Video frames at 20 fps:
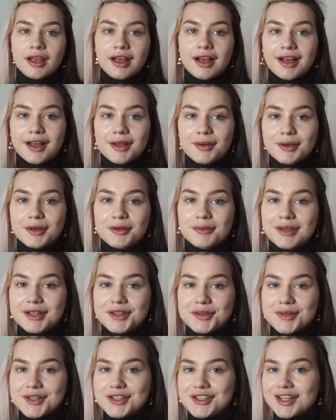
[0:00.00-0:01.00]
Hi, welcome back
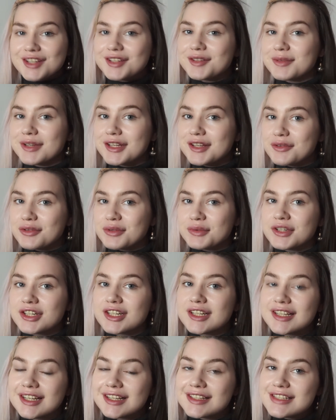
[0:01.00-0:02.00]
to my channel. My name is
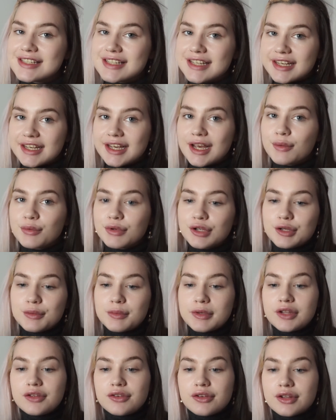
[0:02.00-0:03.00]
Morgan and today I'm going to
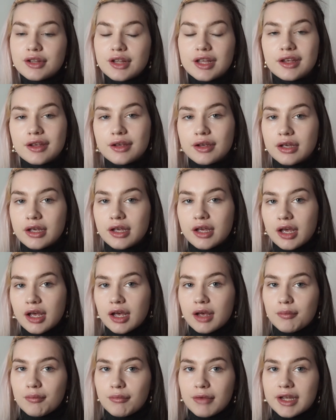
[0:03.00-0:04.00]
be doing like
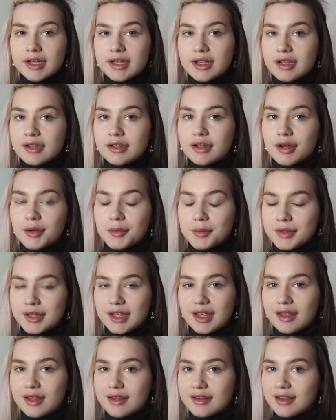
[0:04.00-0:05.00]
my kind of
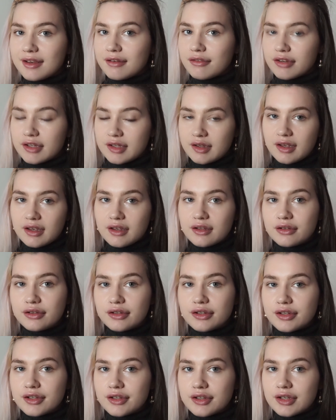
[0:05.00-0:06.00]
updated everyday
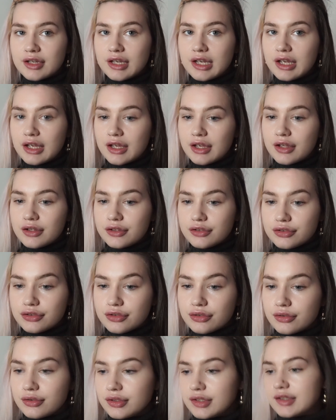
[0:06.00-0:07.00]
look.
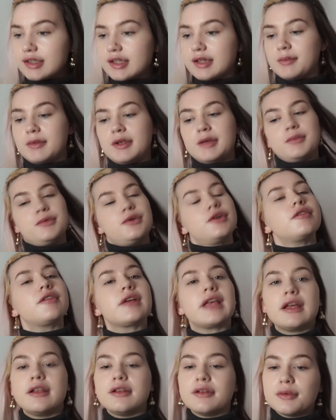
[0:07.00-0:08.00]
So it's going to be more of a
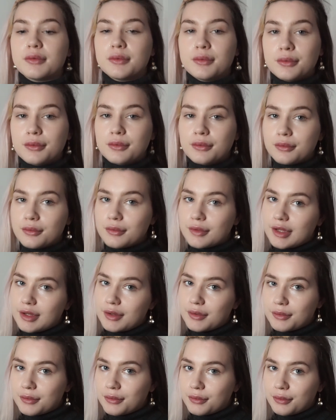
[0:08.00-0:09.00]
kind of like
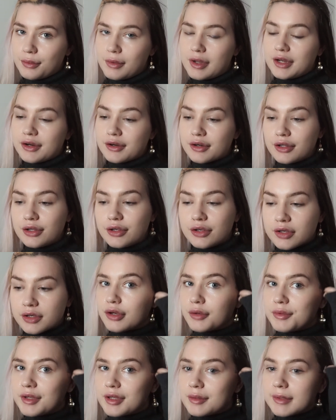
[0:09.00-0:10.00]
winter look. It'll
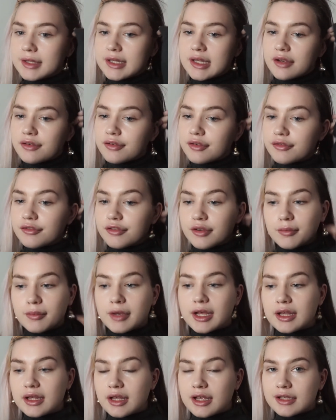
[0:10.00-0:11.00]
be a bit different from my
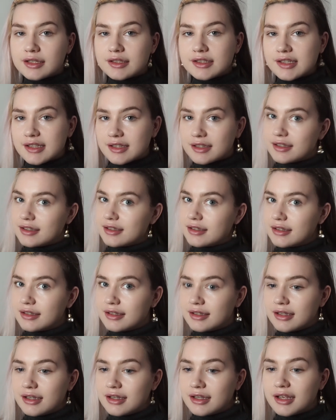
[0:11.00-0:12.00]
last
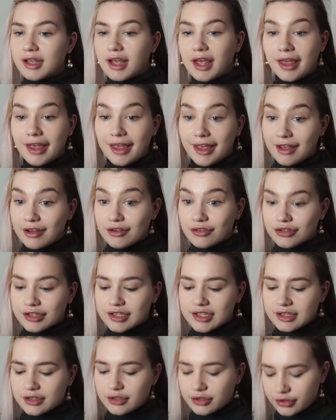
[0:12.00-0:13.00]

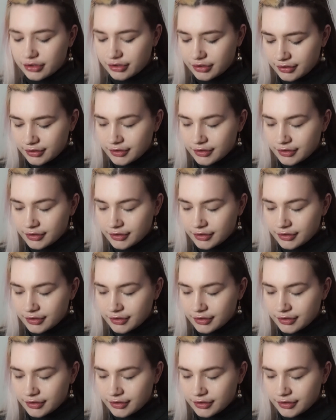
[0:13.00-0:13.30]
everyday look.